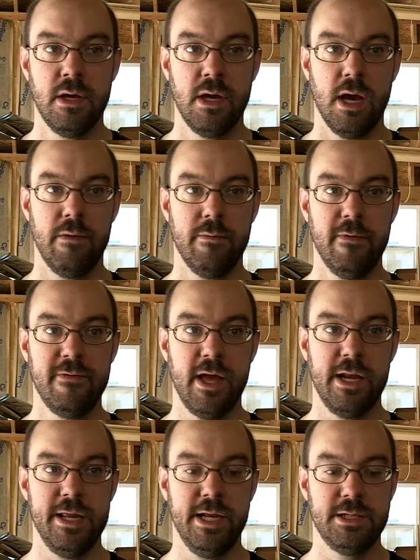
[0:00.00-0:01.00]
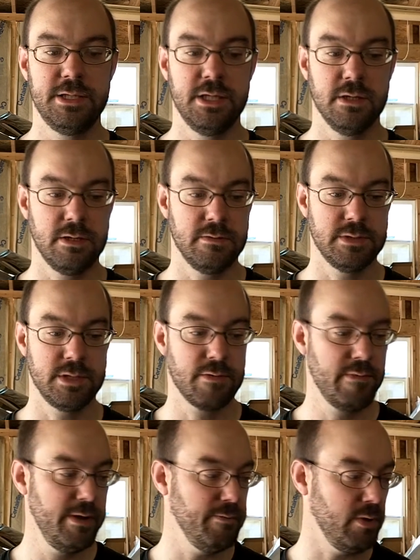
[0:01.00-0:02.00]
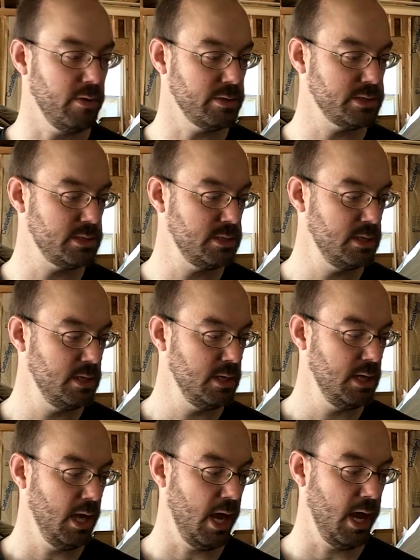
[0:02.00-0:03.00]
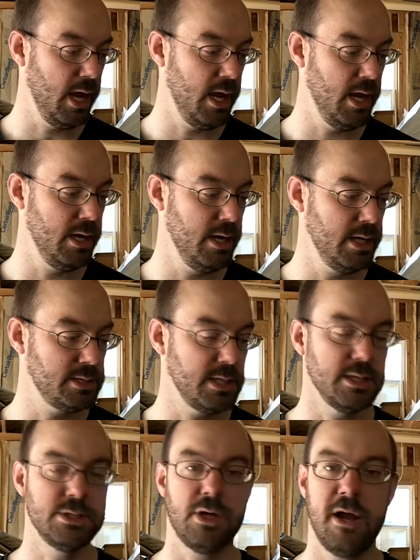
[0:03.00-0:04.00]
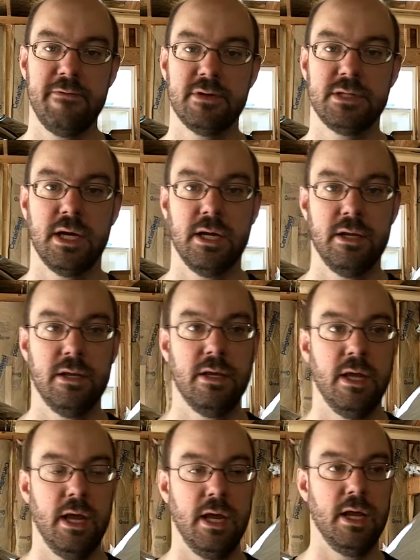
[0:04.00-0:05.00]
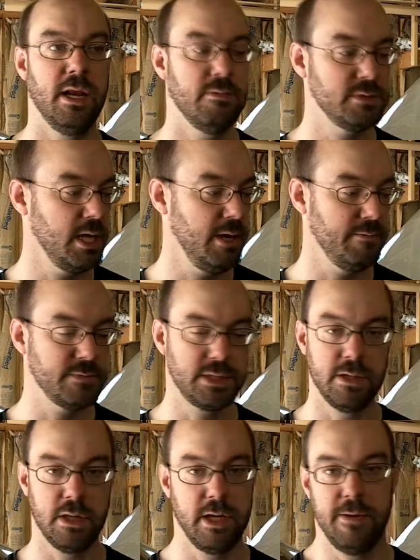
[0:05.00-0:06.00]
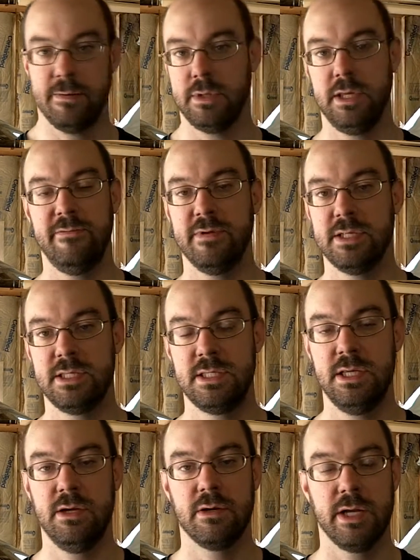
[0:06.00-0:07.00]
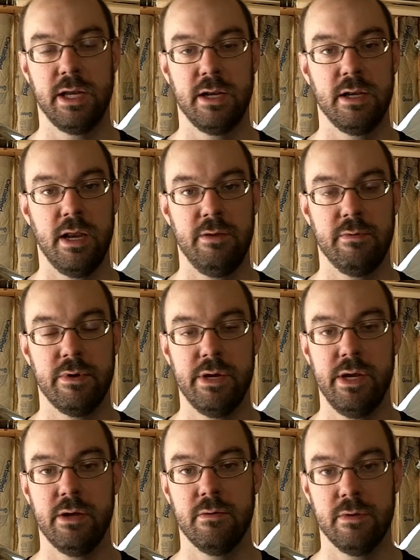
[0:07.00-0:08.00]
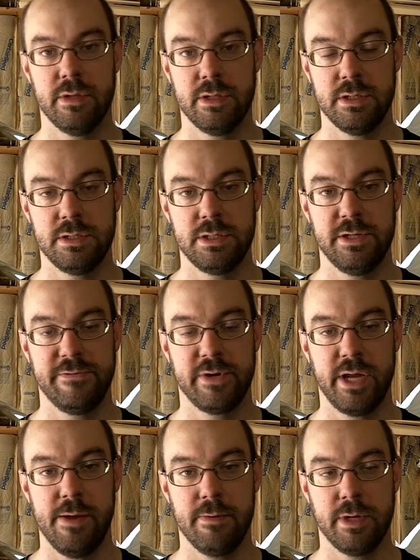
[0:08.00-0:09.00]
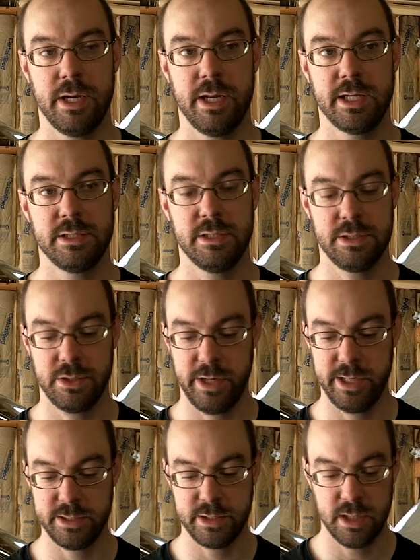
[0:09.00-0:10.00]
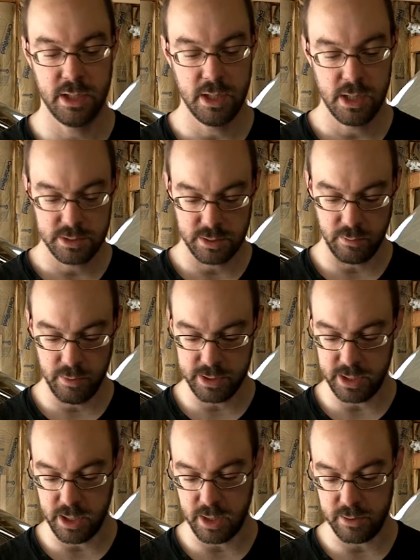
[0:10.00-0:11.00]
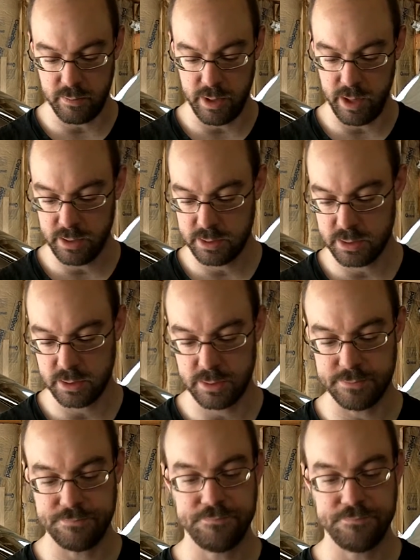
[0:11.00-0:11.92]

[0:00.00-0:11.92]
I removed that heat shield. It was 3 bolts, and it's on the driver's side, and I was still unable to even see or get anywhere near where the shifter cable connects to the trans. So I went the other way. So